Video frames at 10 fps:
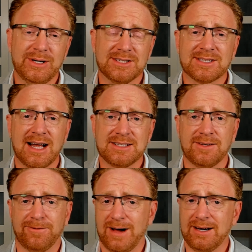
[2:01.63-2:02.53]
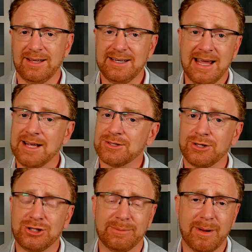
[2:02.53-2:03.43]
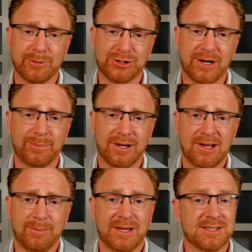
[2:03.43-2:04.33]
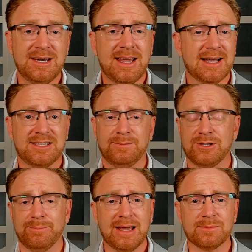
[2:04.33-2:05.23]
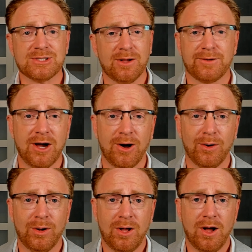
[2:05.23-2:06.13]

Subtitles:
he decides to finally cancel the gym membership because he can't seem to make himself go.